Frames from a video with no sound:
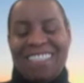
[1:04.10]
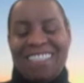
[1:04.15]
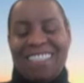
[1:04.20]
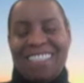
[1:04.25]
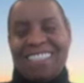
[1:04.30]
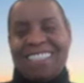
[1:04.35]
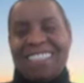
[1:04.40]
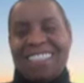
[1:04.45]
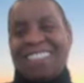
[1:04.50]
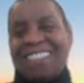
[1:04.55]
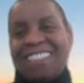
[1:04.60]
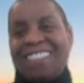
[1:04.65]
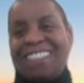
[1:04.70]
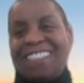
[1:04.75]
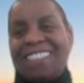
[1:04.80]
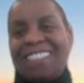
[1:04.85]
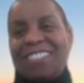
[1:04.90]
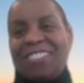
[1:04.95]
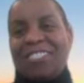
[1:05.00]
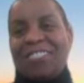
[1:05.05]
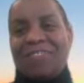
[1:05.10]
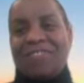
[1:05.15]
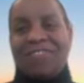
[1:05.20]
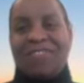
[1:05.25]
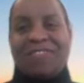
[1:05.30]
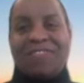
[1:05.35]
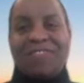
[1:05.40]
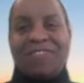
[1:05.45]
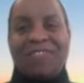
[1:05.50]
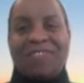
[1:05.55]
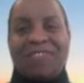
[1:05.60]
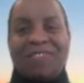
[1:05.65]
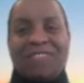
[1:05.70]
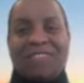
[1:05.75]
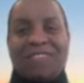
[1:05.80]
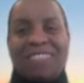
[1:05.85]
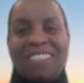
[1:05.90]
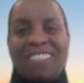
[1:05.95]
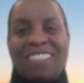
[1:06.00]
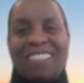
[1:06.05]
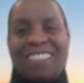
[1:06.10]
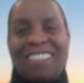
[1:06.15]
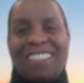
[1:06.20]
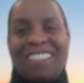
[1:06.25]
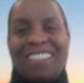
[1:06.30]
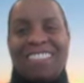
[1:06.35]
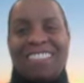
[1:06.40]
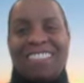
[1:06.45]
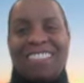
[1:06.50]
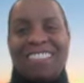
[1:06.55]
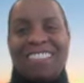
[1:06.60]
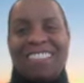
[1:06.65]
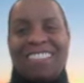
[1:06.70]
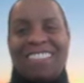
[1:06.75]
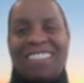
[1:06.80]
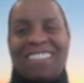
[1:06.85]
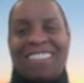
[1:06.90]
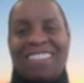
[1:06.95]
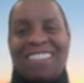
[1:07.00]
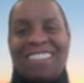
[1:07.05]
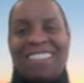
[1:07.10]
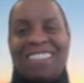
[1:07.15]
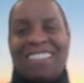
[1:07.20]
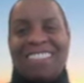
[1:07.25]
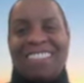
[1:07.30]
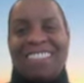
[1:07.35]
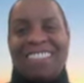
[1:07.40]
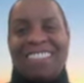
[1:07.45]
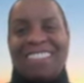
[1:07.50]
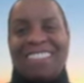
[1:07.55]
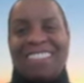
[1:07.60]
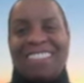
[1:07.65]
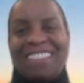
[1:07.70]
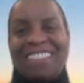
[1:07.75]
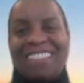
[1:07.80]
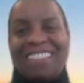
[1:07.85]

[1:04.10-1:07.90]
[no speech]